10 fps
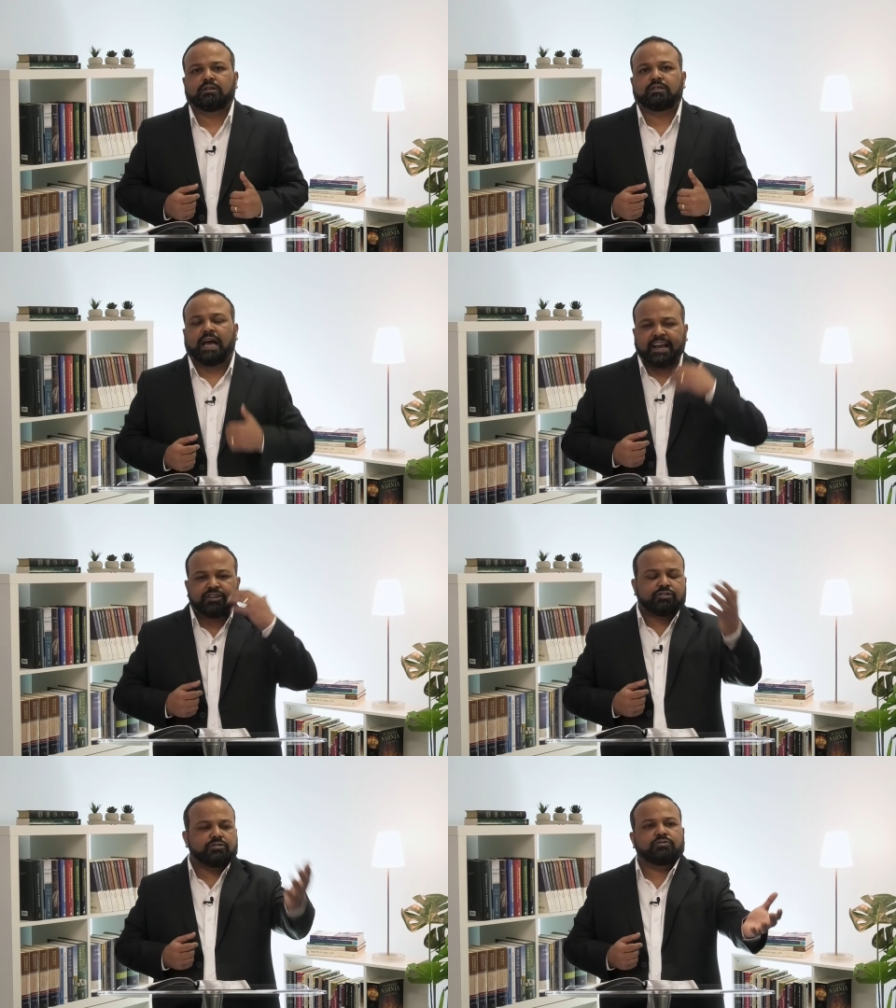The
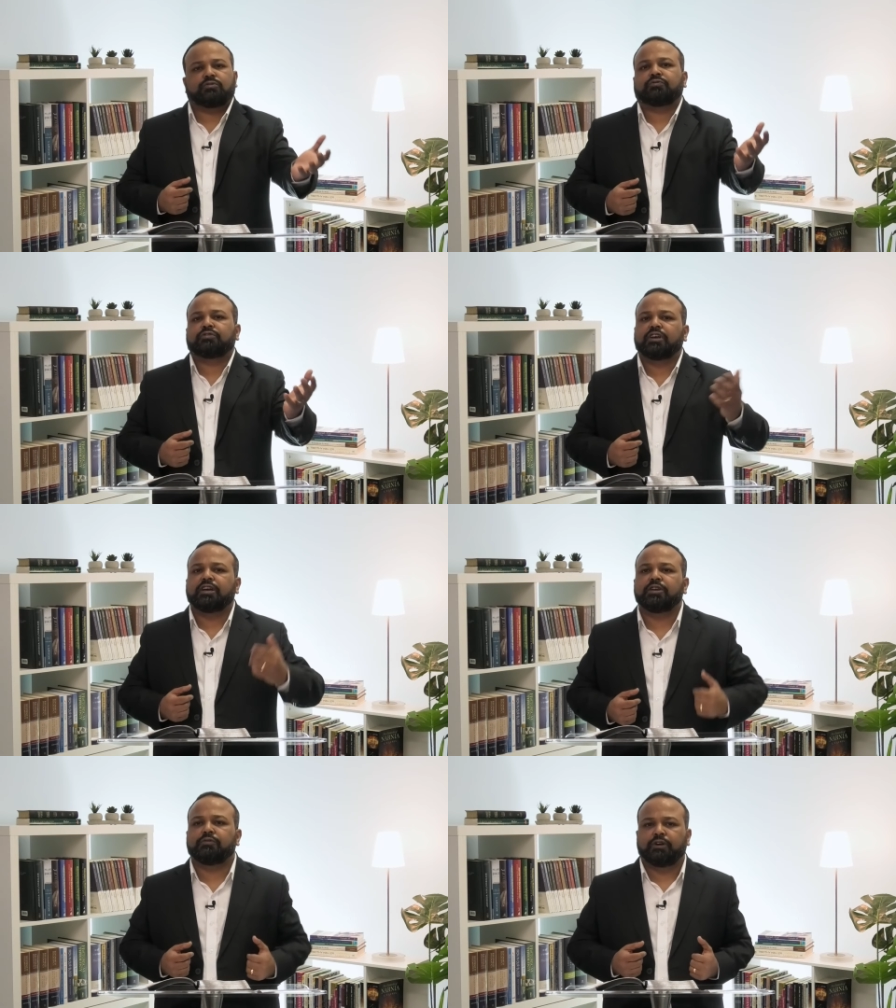actions of
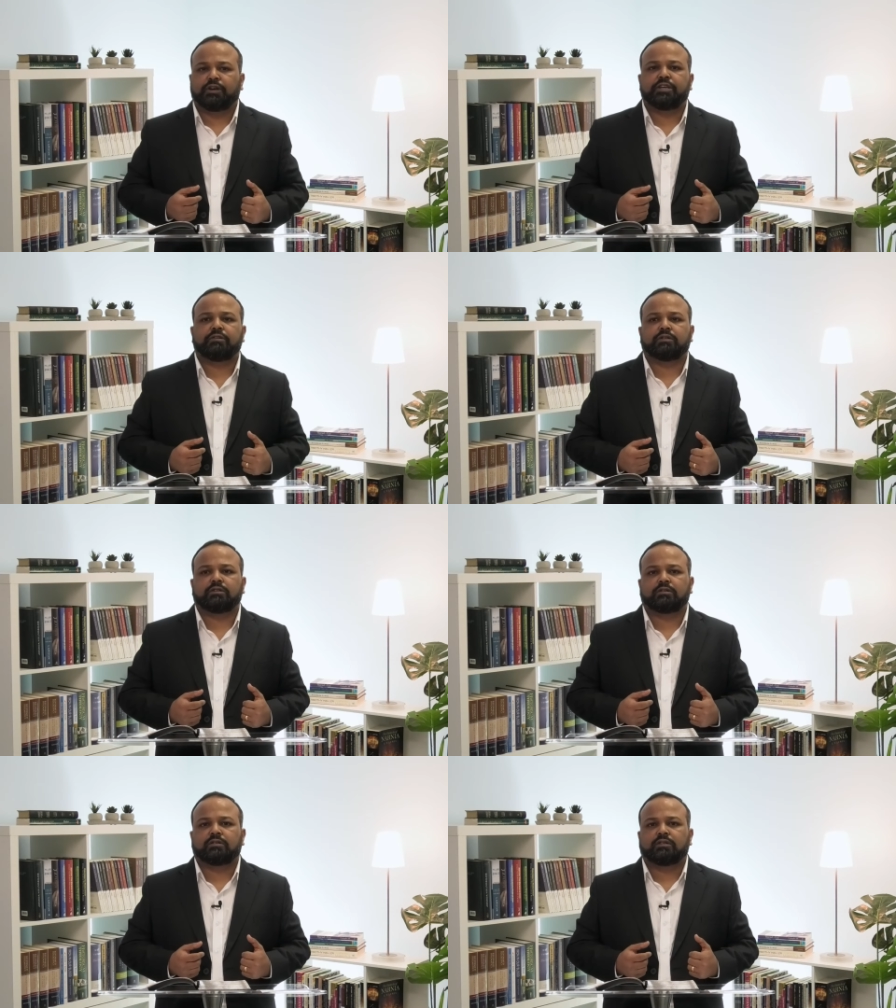Cain were
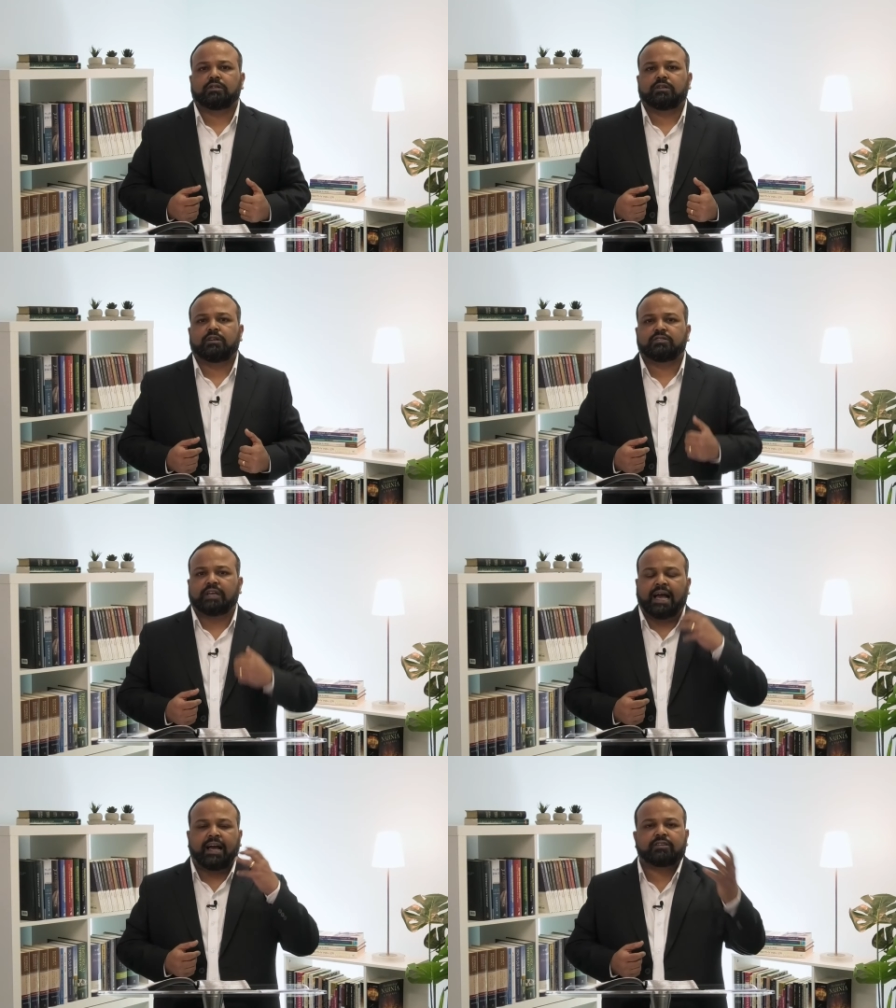evil, his
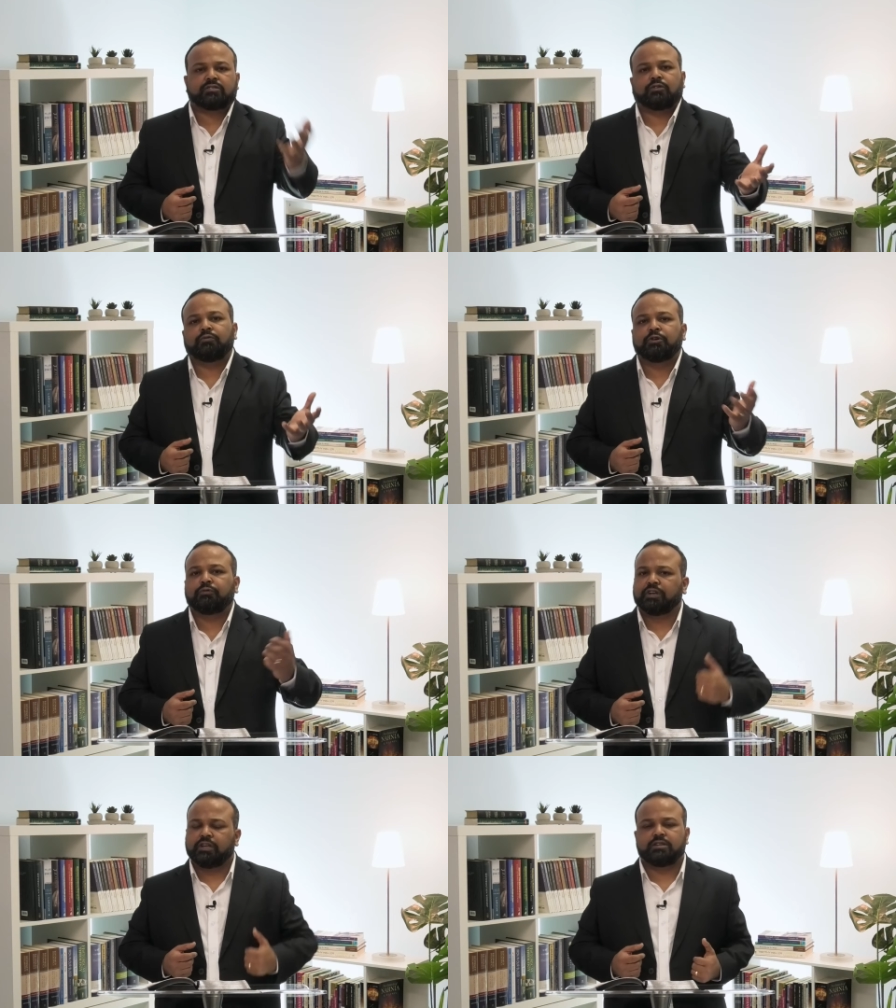acts were
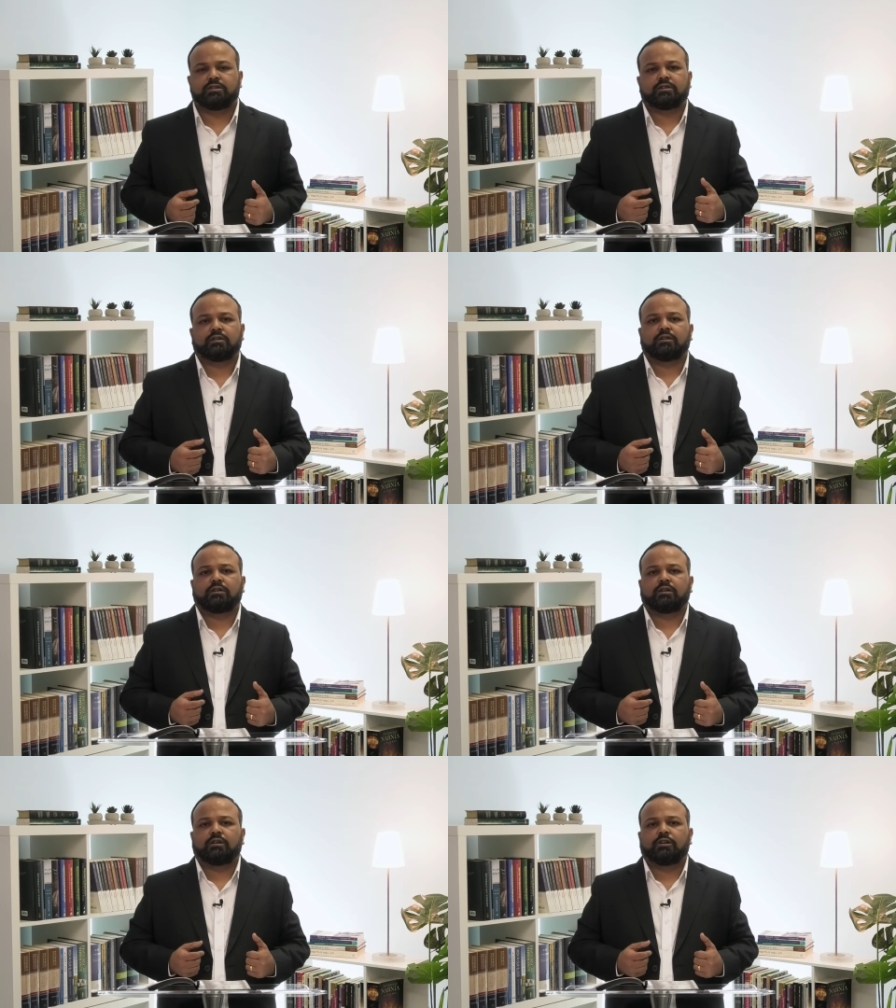wicked,
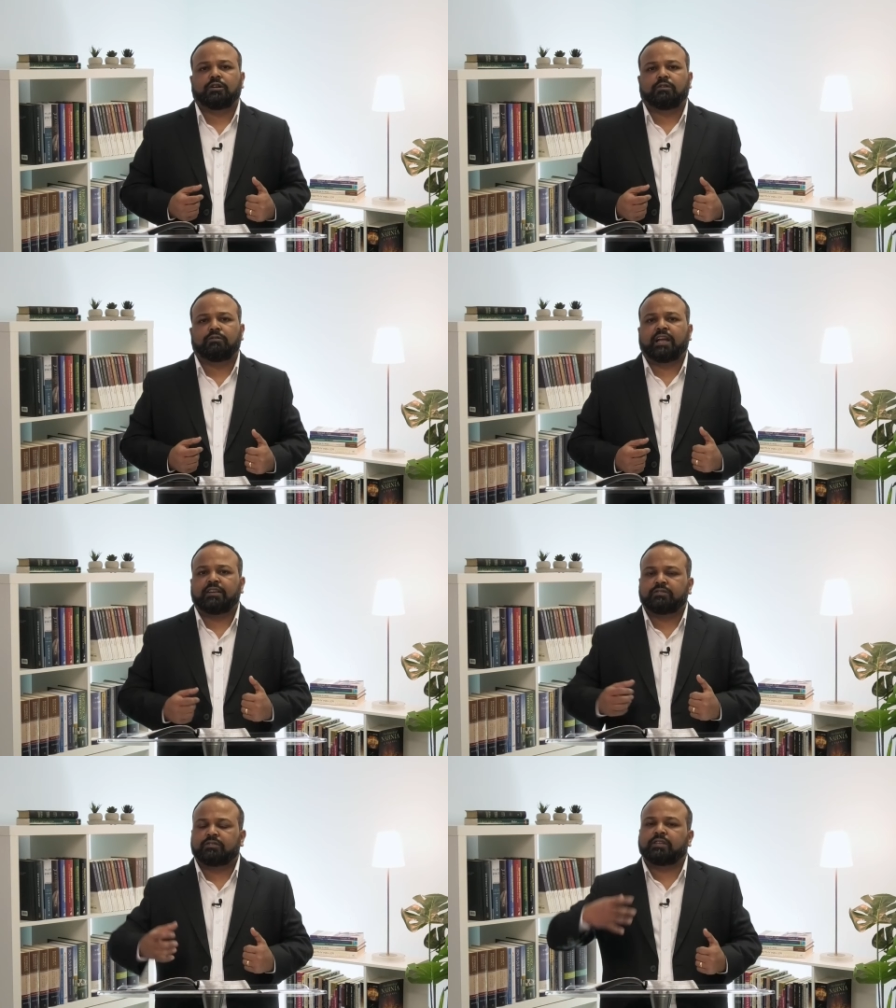
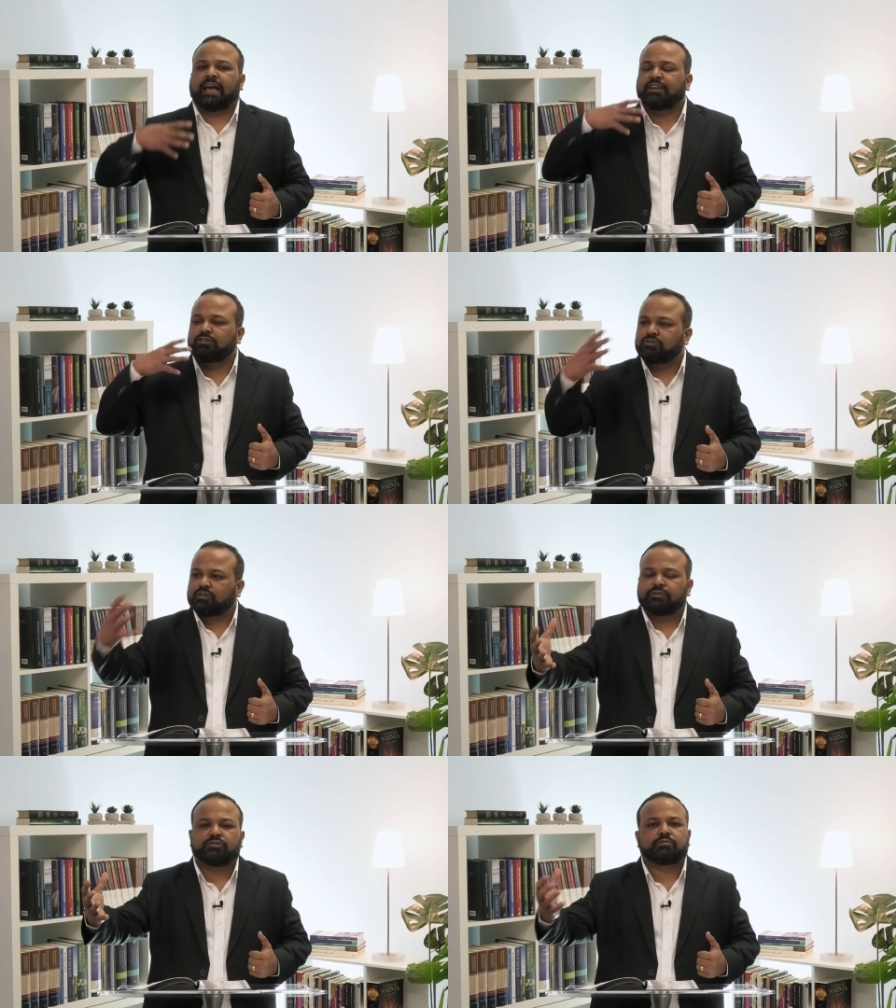whereas the actions
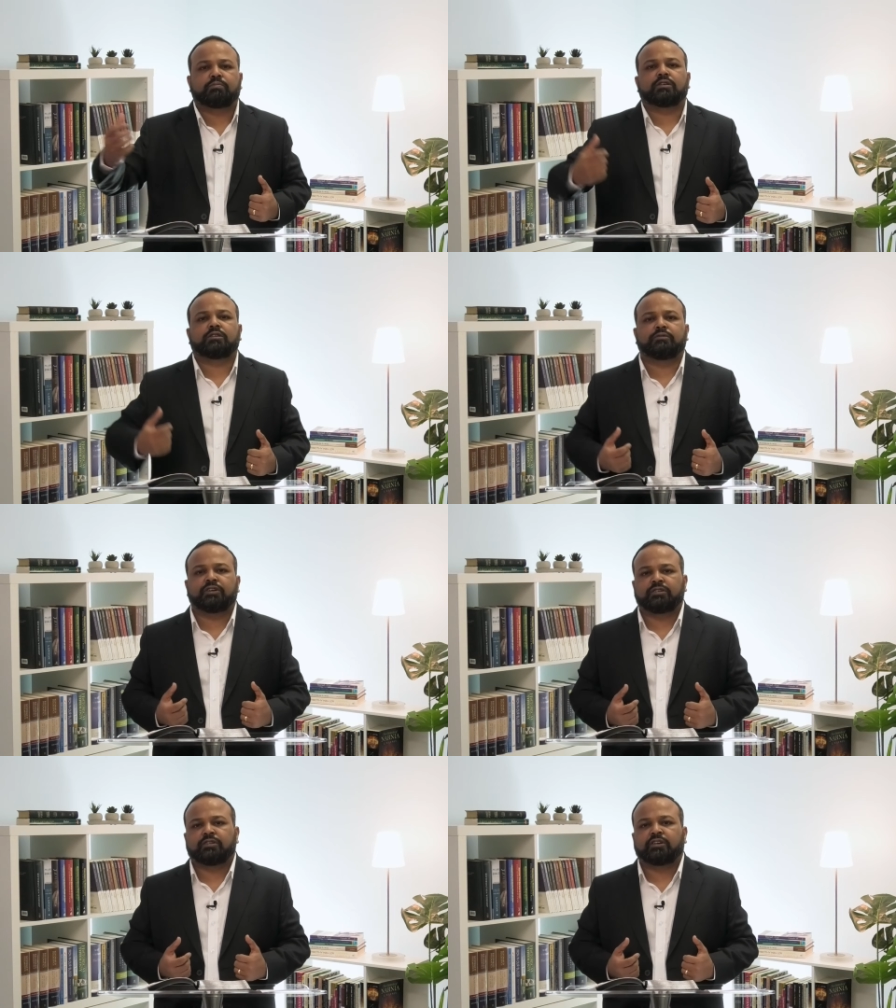of his brother
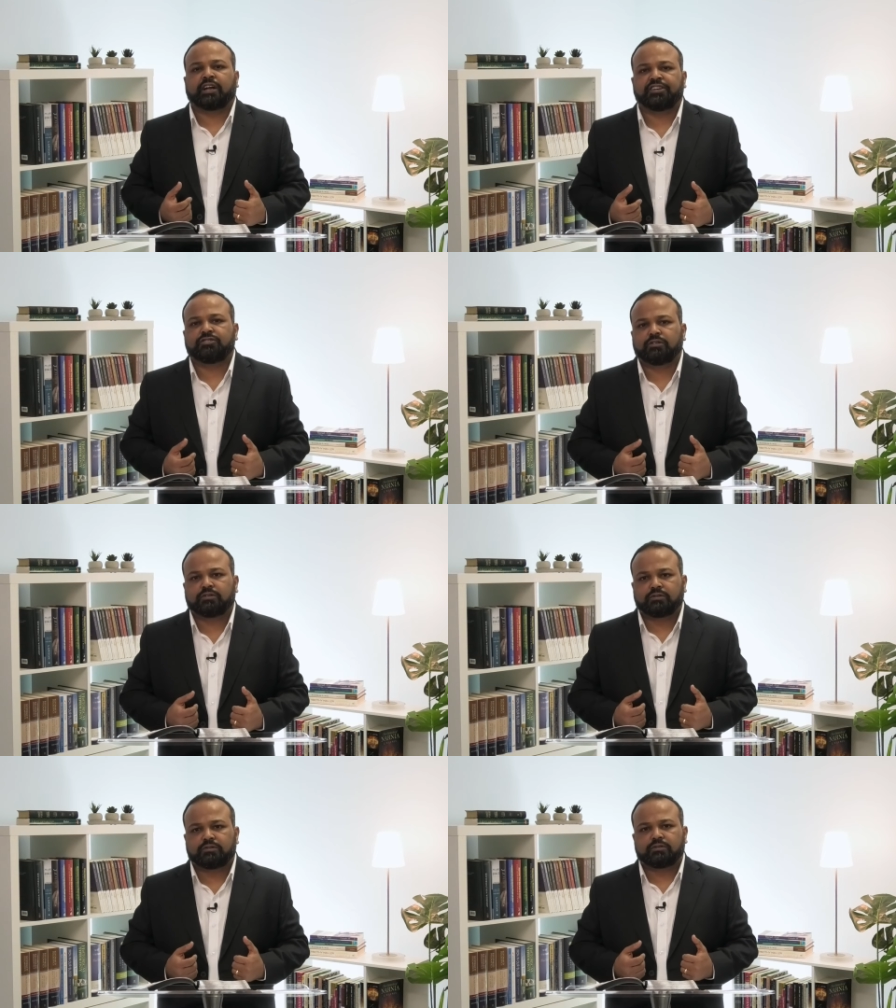were
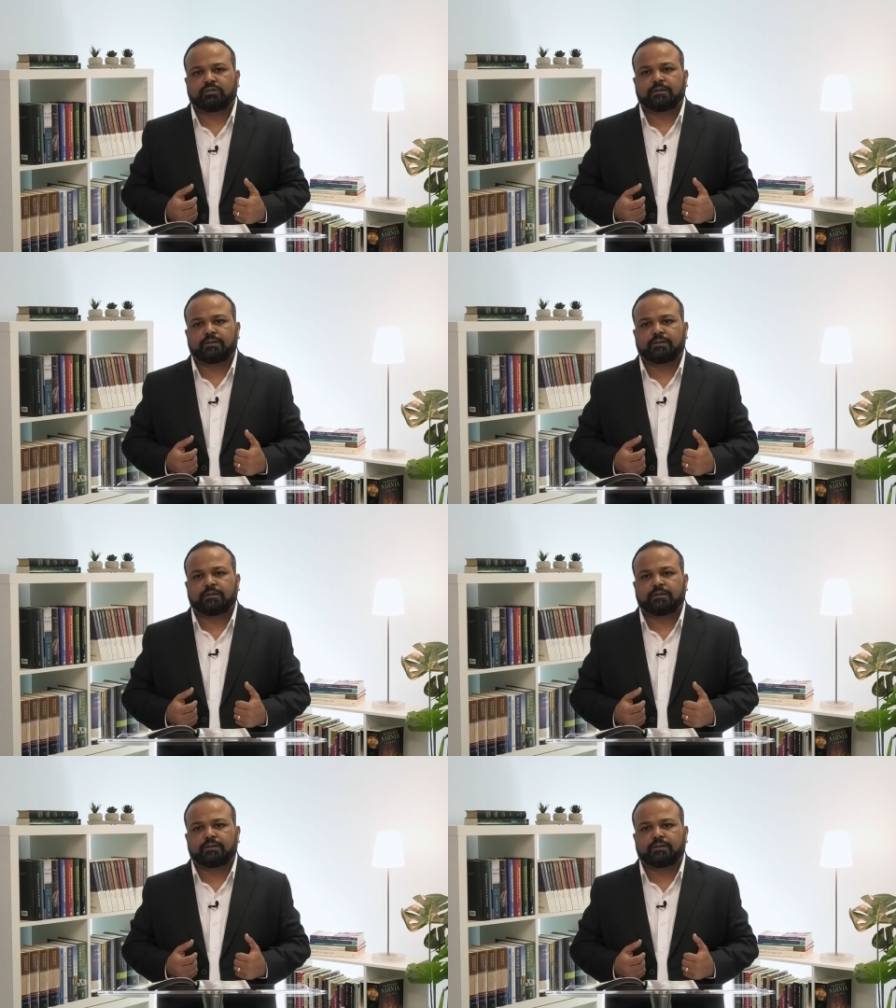righteous.